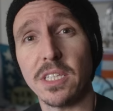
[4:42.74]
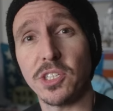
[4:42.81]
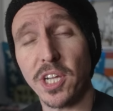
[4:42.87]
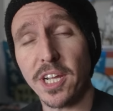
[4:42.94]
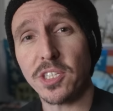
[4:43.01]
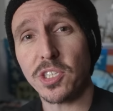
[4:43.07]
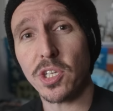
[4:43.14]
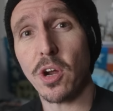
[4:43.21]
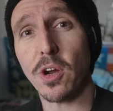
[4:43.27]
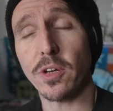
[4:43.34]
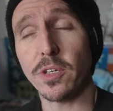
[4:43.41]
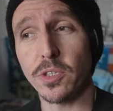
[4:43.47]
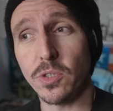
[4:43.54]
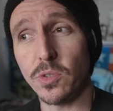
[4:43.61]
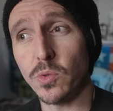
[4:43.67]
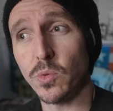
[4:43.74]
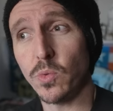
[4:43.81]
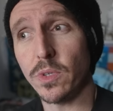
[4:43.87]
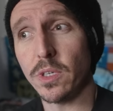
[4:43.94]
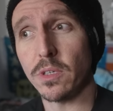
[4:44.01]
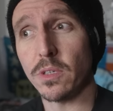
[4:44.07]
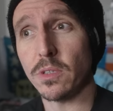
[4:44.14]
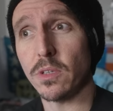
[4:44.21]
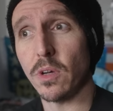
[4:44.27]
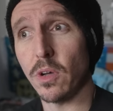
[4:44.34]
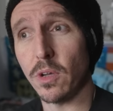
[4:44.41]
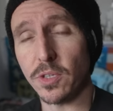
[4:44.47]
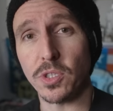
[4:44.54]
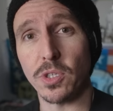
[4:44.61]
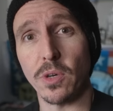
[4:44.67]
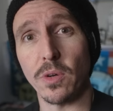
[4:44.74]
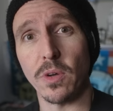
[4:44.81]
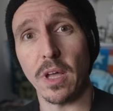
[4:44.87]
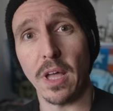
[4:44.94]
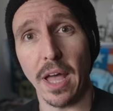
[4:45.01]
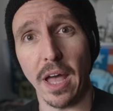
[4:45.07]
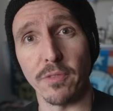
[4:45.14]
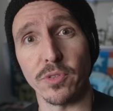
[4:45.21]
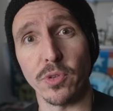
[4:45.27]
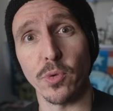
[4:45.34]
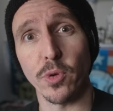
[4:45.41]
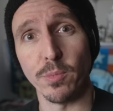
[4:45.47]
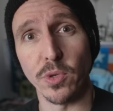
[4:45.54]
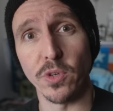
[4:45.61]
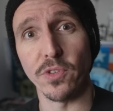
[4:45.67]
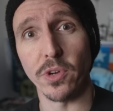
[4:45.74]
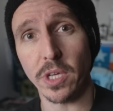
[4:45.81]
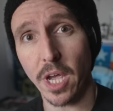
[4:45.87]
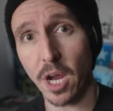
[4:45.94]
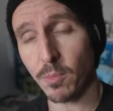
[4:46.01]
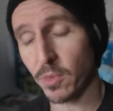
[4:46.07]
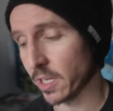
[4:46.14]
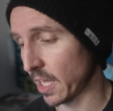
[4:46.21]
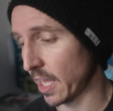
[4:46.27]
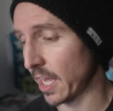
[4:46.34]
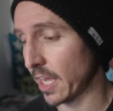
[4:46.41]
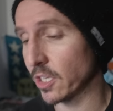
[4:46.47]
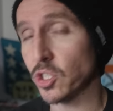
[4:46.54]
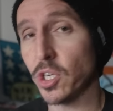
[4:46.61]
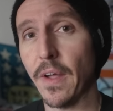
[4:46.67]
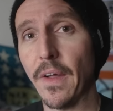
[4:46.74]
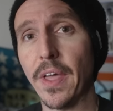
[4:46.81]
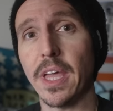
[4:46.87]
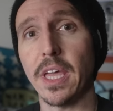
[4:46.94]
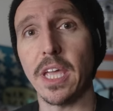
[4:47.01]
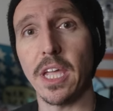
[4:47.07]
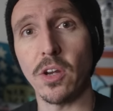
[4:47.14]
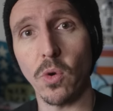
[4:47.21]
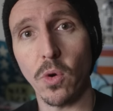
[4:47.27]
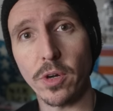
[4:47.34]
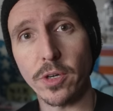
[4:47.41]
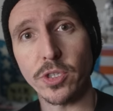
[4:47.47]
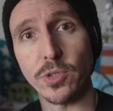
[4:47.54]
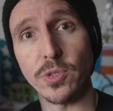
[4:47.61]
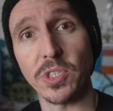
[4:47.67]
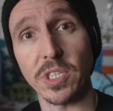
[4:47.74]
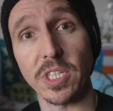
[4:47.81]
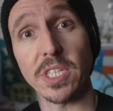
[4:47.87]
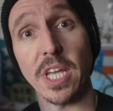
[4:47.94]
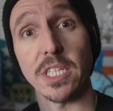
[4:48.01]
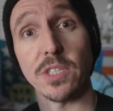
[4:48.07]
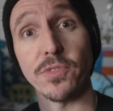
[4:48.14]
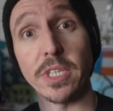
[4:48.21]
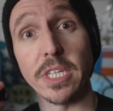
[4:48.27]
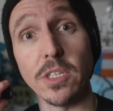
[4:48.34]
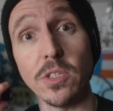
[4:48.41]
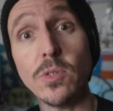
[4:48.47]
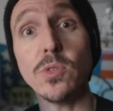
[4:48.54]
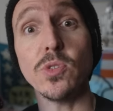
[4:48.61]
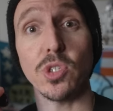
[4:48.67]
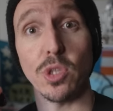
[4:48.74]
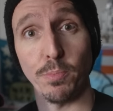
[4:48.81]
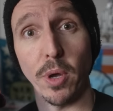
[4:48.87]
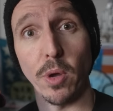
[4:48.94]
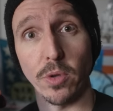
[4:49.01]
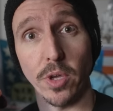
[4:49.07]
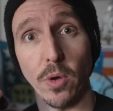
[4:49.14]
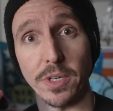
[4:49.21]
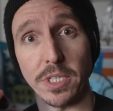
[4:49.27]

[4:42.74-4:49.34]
then chances are you will also have to remove your camera cage in order to successfully use the POCO